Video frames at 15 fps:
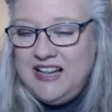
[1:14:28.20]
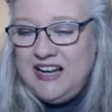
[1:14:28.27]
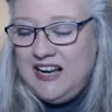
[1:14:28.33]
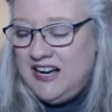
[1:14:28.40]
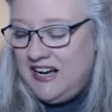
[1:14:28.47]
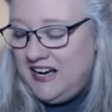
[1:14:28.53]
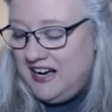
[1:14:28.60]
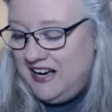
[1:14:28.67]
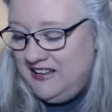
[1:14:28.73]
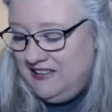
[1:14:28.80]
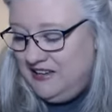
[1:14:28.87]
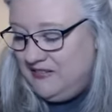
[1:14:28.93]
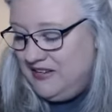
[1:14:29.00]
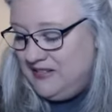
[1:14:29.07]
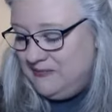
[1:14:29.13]
Uh, I
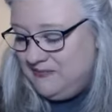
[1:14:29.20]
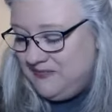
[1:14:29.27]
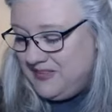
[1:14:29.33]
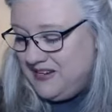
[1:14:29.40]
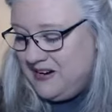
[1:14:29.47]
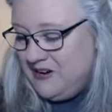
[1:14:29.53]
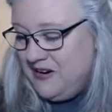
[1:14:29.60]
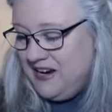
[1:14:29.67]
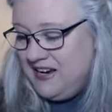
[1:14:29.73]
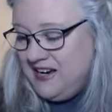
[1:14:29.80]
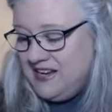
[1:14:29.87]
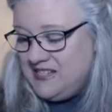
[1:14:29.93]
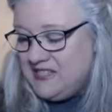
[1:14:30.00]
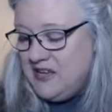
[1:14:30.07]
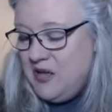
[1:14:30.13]
love it. All right,
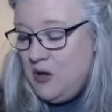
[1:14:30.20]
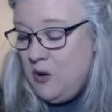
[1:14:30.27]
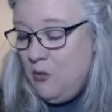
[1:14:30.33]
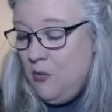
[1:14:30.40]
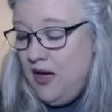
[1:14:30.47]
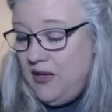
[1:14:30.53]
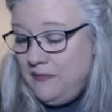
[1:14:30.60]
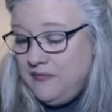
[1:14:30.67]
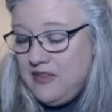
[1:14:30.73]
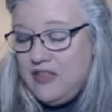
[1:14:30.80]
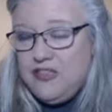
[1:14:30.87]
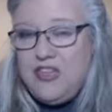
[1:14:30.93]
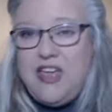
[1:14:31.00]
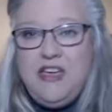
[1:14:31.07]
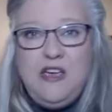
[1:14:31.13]
guys. Well,
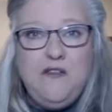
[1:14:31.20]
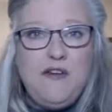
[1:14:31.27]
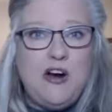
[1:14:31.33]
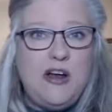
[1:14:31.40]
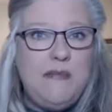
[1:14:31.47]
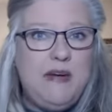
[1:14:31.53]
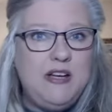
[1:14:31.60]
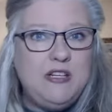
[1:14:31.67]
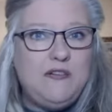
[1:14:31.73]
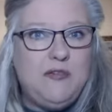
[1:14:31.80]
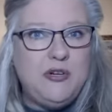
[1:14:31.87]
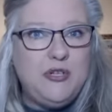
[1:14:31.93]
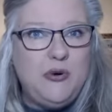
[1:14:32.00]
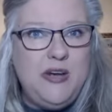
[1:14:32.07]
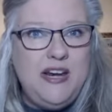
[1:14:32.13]
thank you very much
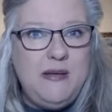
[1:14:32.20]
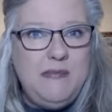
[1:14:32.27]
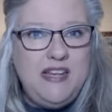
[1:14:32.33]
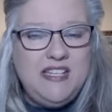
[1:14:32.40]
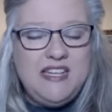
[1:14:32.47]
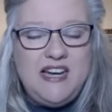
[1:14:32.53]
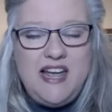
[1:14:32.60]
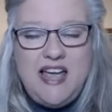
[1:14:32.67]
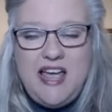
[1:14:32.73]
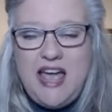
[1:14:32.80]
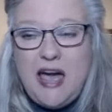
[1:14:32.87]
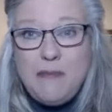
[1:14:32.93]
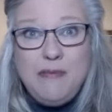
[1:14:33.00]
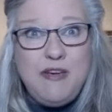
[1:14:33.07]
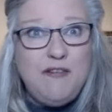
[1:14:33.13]
for joining me today.
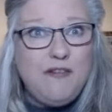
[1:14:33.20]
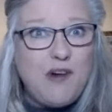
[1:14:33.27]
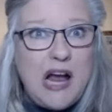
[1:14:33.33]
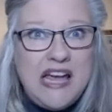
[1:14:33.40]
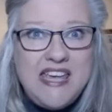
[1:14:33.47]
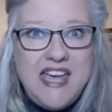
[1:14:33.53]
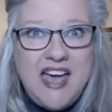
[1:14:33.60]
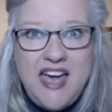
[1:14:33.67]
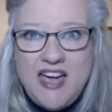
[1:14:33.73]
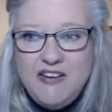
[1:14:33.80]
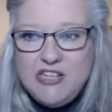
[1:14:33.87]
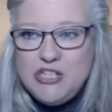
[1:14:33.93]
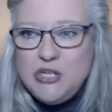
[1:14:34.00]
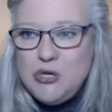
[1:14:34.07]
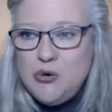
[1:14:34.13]
Happy
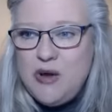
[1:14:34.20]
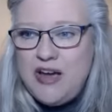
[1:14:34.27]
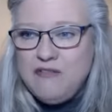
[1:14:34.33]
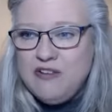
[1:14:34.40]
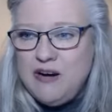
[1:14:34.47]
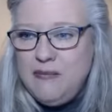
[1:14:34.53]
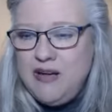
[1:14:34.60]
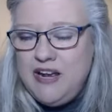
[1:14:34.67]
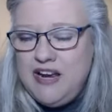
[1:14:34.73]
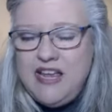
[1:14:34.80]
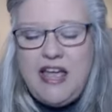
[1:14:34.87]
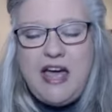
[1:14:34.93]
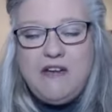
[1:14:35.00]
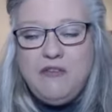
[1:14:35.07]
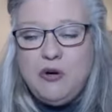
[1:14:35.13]
Friday to
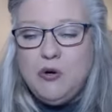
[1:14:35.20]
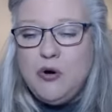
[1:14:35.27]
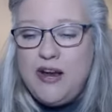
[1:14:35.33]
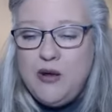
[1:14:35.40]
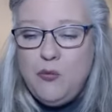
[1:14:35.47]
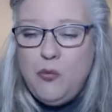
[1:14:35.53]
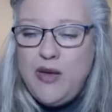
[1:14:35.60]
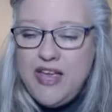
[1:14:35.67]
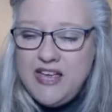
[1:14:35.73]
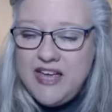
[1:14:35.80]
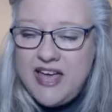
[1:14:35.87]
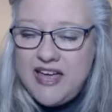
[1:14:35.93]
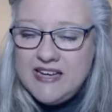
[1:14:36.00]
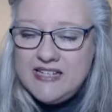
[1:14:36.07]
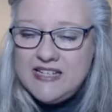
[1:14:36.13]
everybody. Have a great
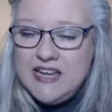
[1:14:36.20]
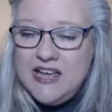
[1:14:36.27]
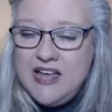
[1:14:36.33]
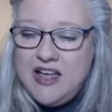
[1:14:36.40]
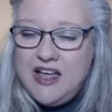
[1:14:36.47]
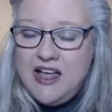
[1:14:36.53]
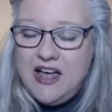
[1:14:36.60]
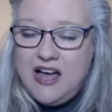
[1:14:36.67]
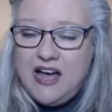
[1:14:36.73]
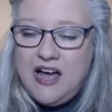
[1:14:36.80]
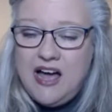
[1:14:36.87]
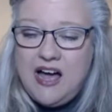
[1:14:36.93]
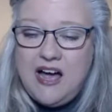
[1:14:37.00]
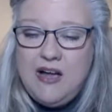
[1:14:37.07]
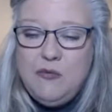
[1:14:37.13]
weekend.
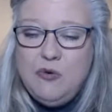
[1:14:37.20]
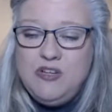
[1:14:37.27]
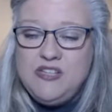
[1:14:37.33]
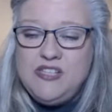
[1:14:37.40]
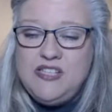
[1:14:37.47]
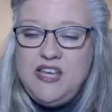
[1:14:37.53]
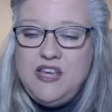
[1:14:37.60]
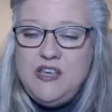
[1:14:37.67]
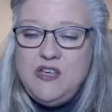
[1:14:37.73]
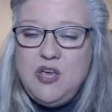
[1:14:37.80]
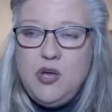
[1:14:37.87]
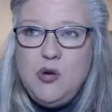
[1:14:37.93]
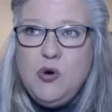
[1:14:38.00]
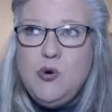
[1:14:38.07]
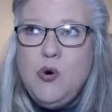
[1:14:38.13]
Uh, I will see
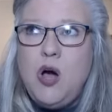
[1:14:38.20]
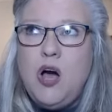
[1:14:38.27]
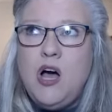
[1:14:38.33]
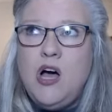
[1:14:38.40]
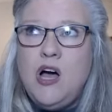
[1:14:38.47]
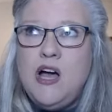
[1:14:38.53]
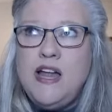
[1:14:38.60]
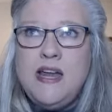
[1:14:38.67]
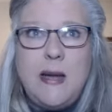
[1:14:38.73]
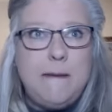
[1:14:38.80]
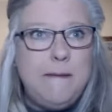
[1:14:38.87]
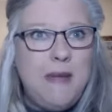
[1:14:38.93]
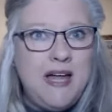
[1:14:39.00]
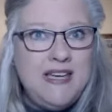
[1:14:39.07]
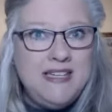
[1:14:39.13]
you on
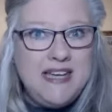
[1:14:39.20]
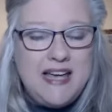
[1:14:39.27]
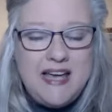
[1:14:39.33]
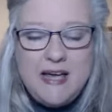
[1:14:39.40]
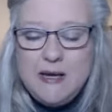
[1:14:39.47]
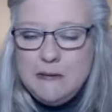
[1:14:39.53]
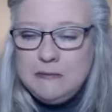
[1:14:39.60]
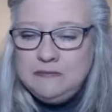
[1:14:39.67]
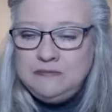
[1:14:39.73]
Monday